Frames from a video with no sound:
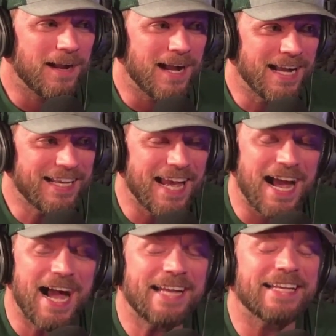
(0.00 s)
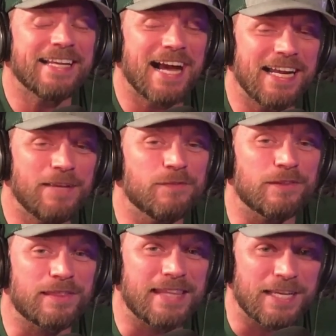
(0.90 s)
I cannot even
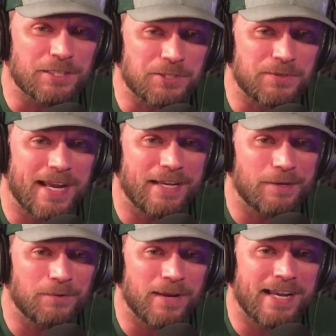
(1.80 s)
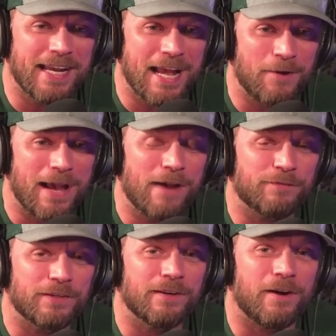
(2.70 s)
think straight right now
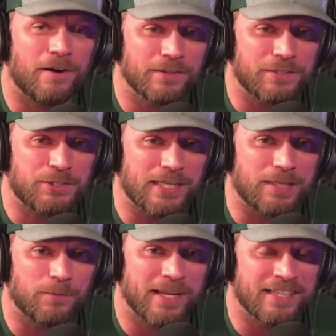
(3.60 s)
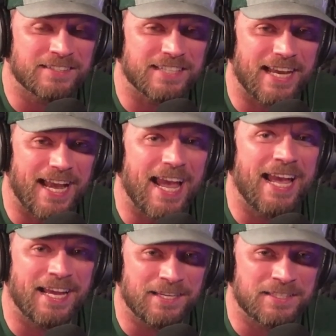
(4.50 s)
after all the chicken wings
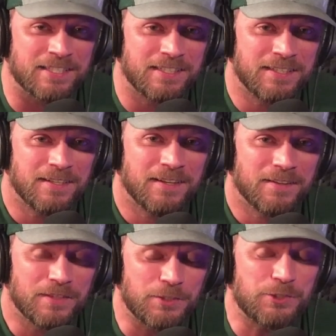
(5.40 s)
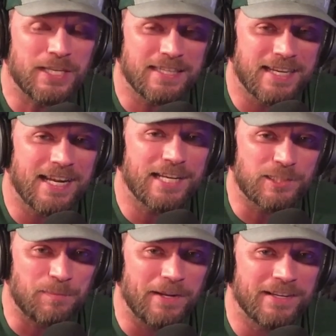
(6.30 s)
and the shit that I
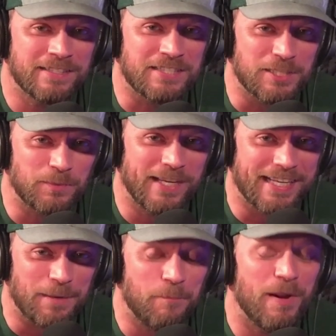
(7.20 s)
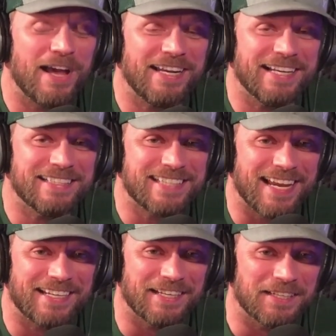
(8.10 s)
experienced this weekend. Pun
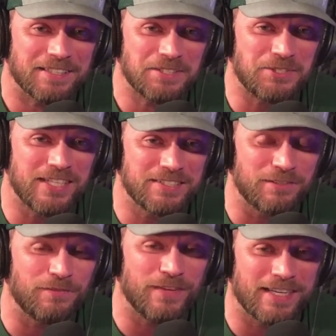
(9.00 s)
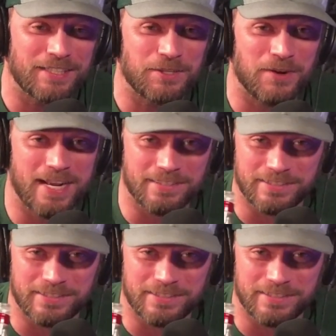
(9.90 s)
intended. Jesus fucking Christ,